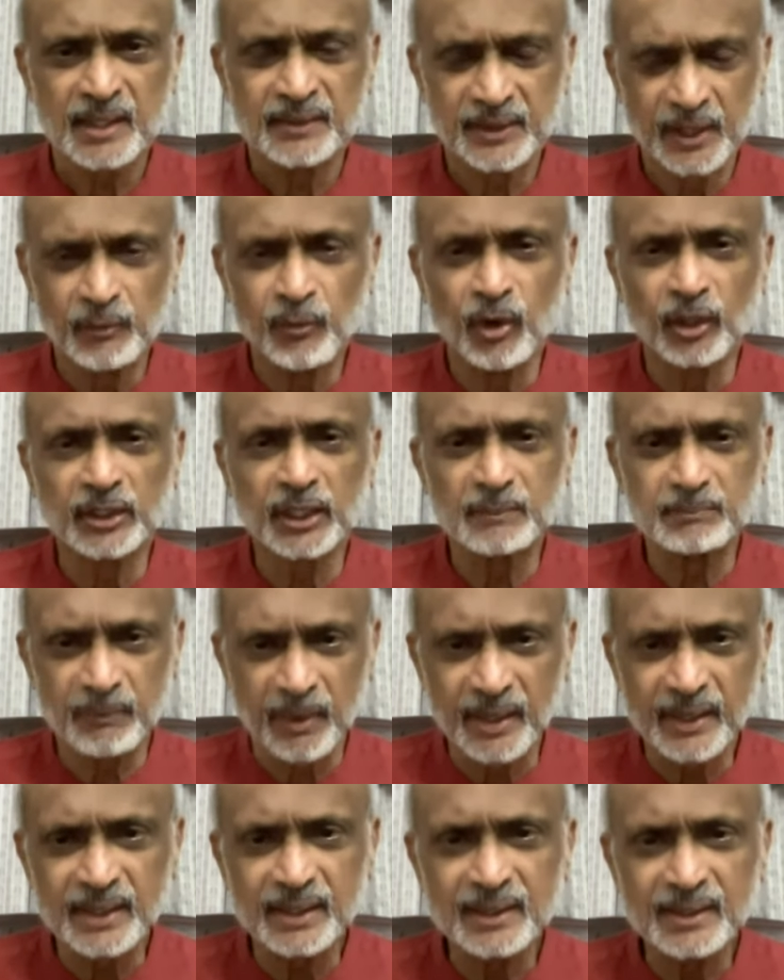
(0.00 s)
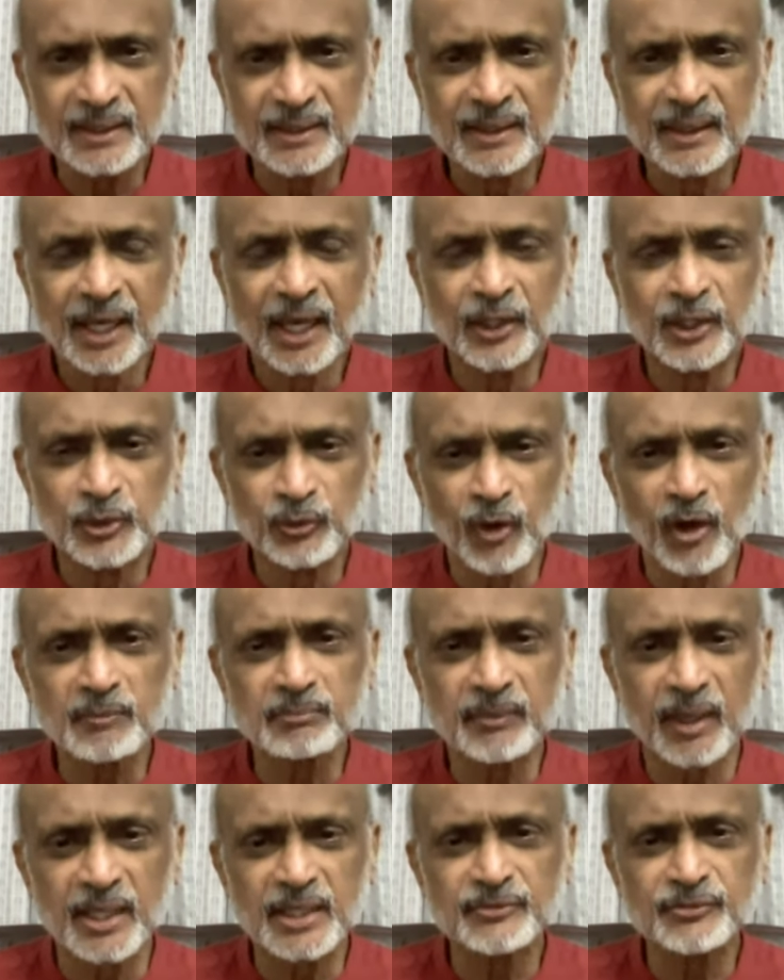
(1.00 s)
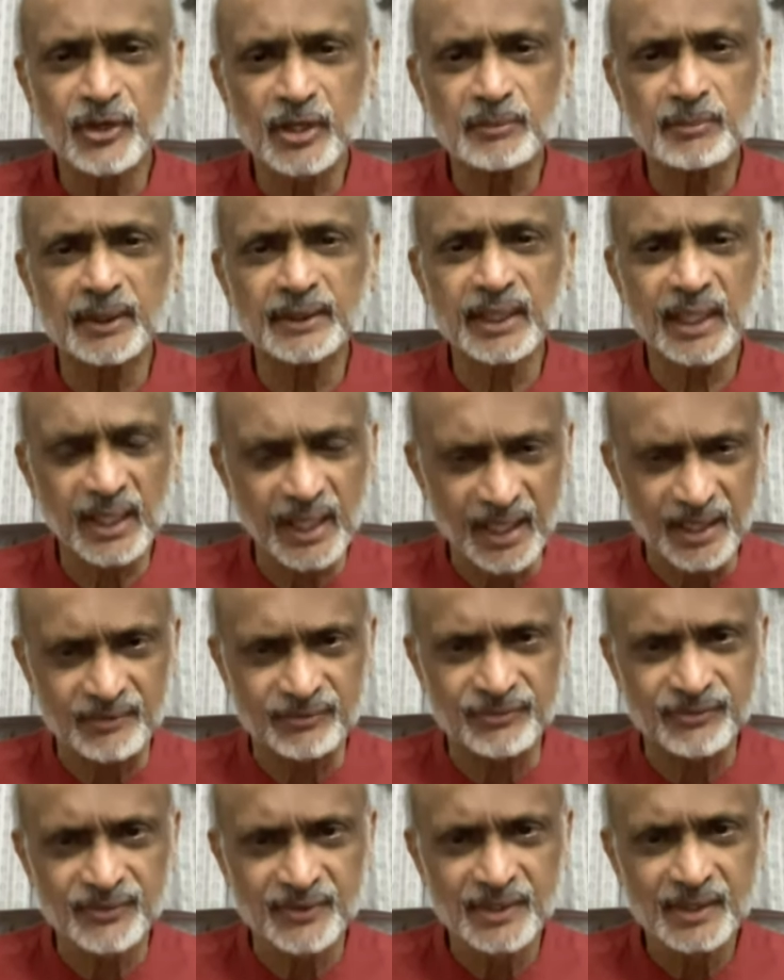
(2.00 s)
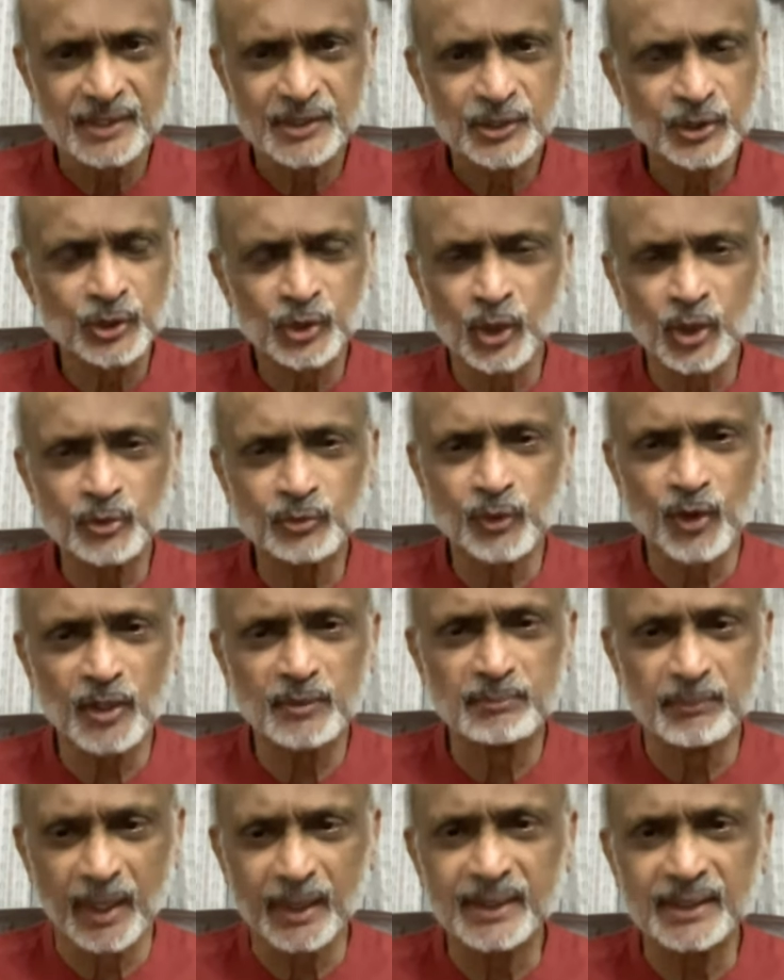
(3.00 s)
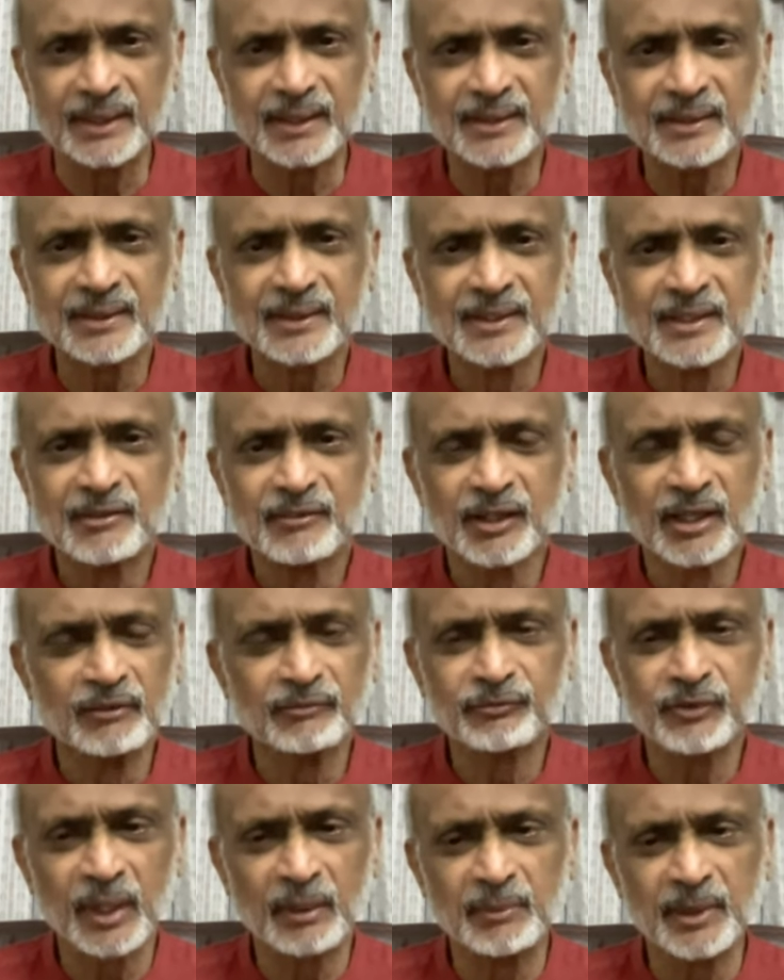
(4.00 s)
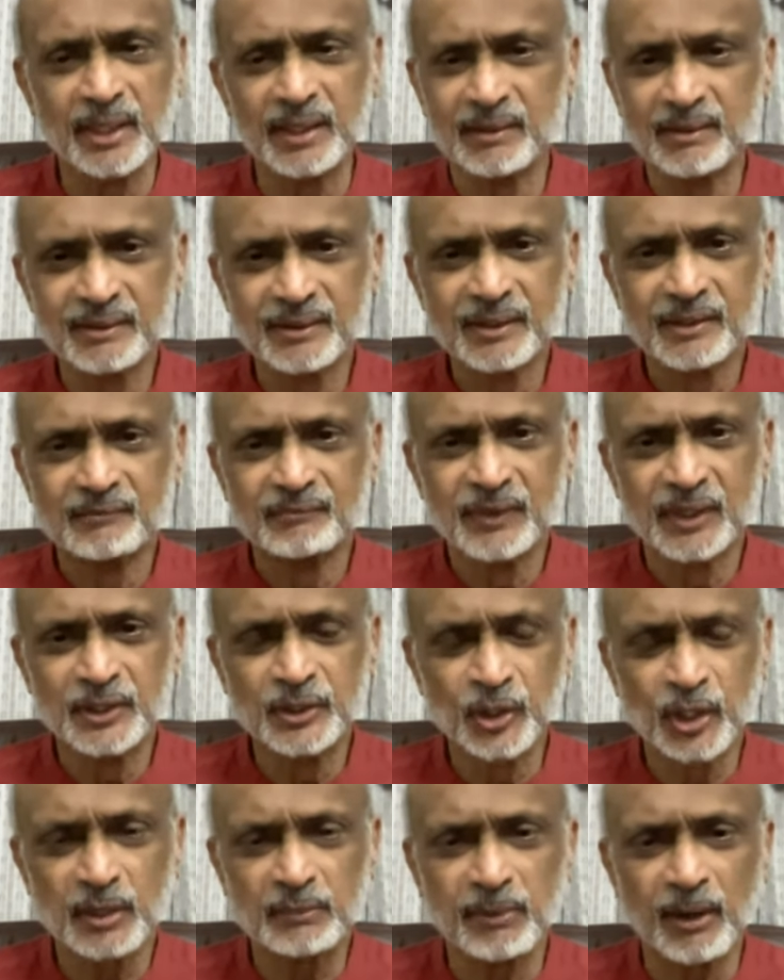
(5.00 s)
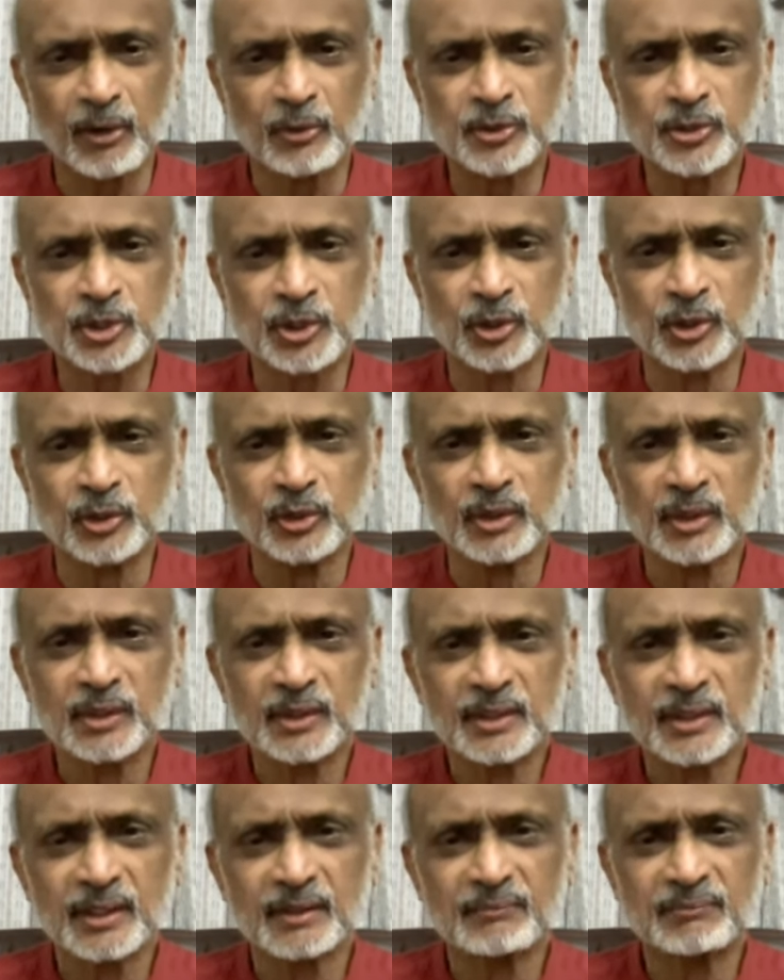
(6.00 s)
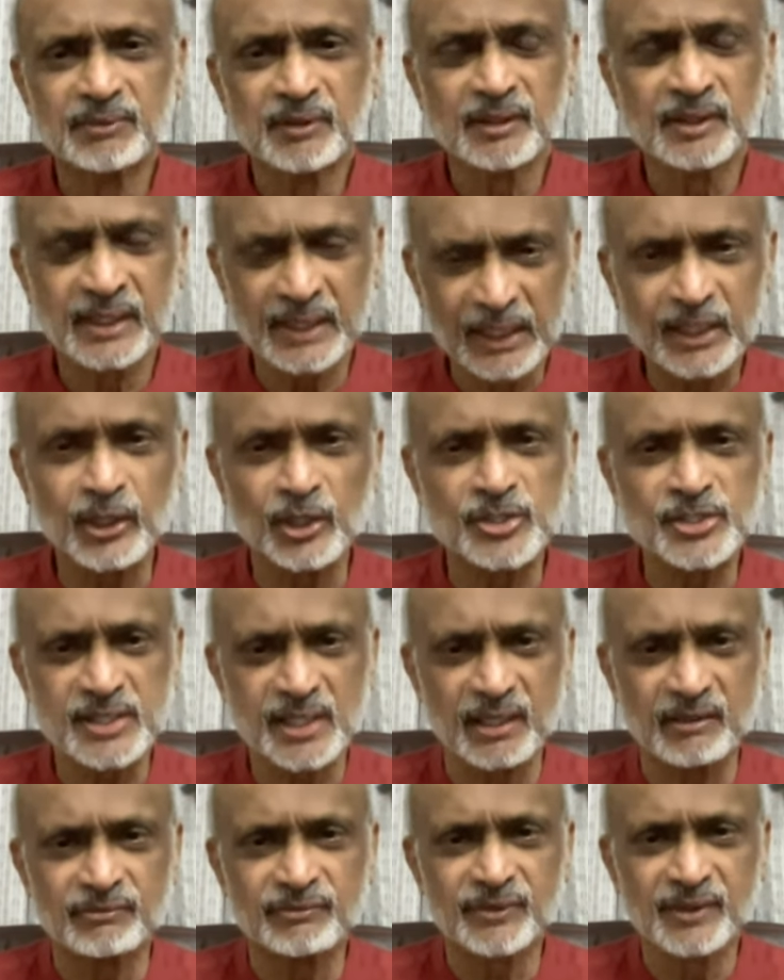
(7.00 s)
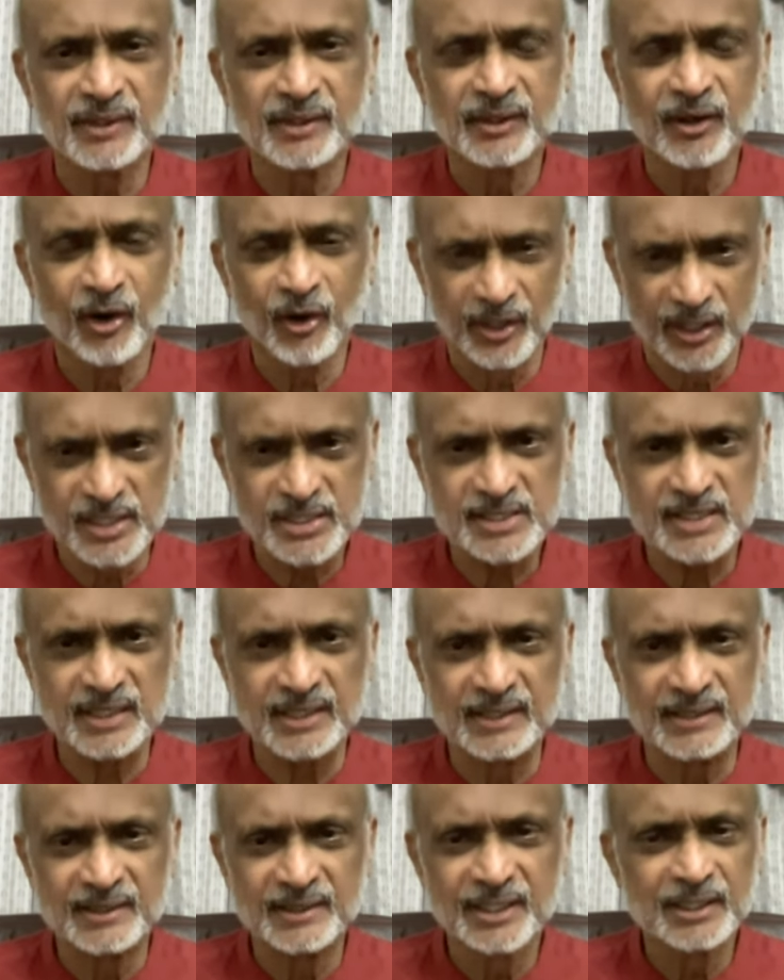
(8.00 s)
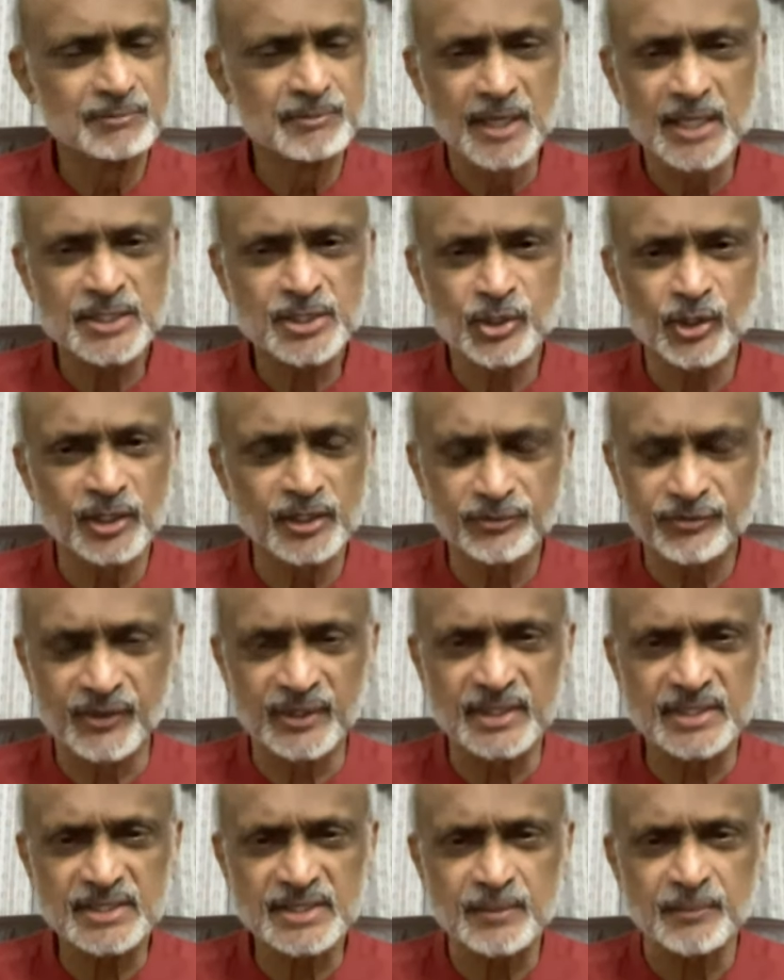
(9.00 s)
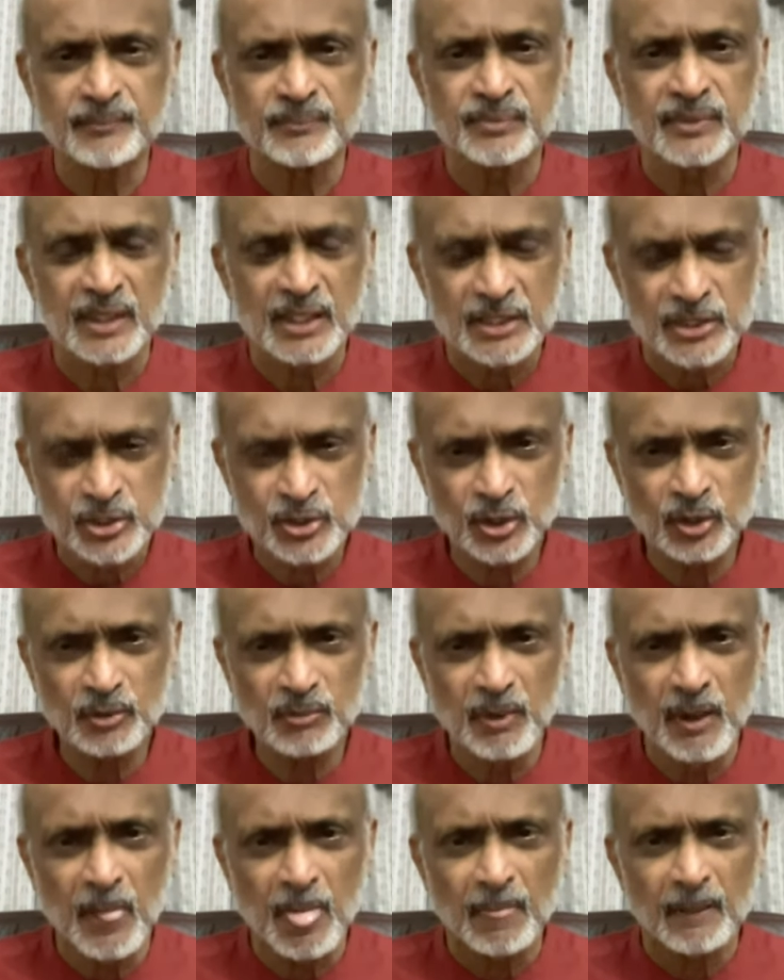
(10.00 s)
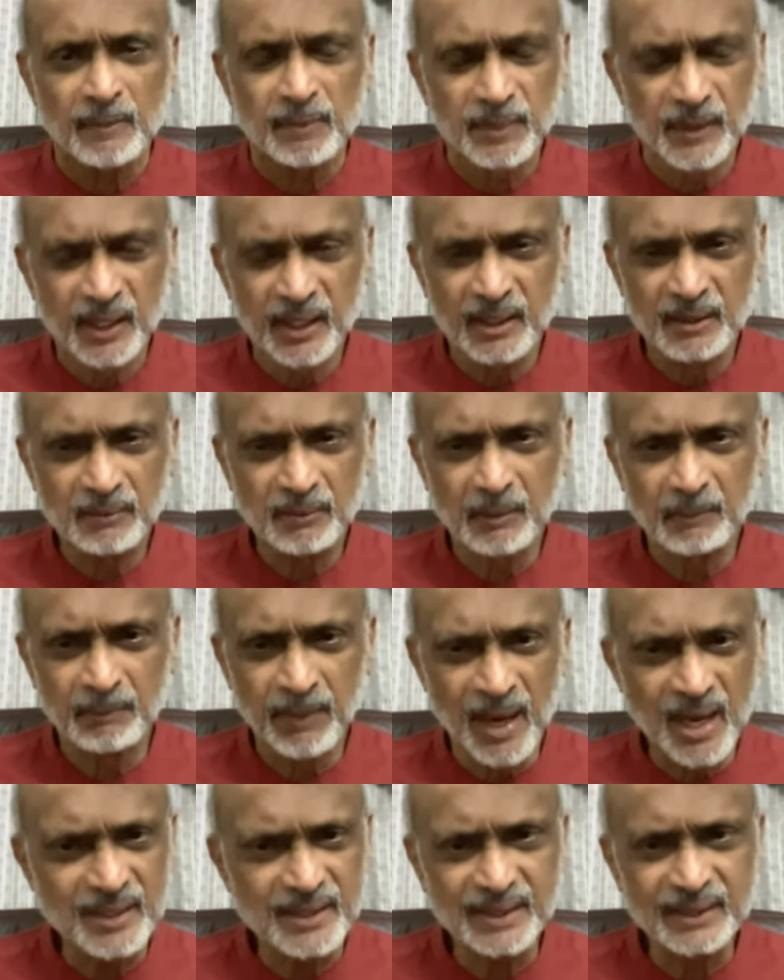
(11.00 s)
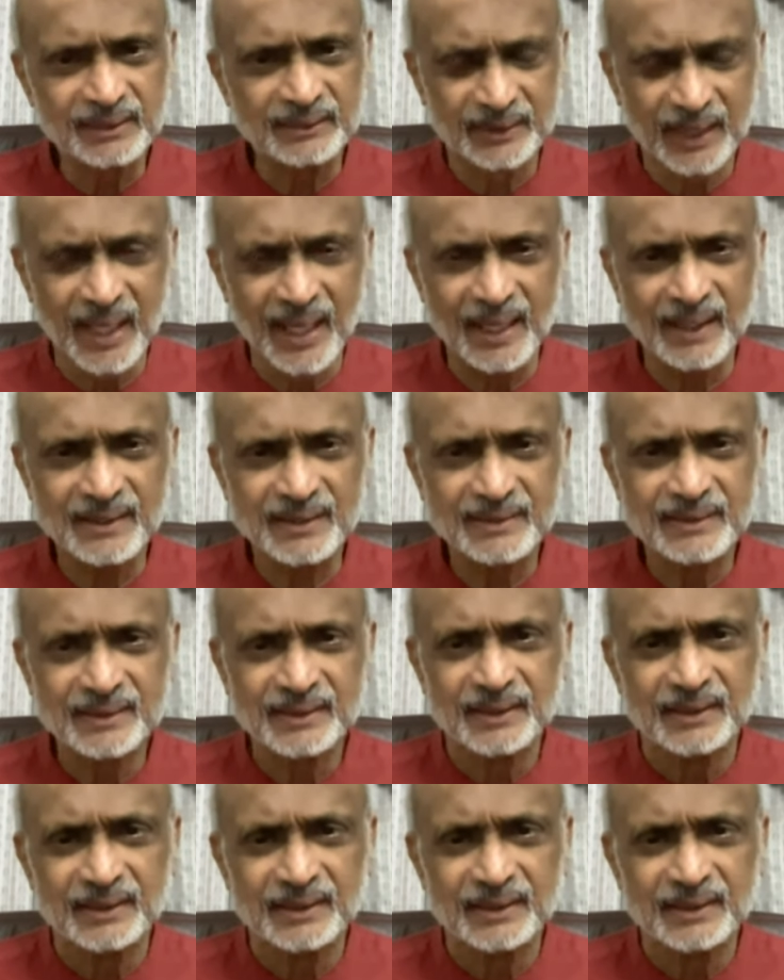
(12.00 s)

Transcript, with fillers: They wanted money, and you want money for a better life. You don't want money well, I mean, when you're about to uh, kill yourself, honestly, it makes no difference. So, the, barring that,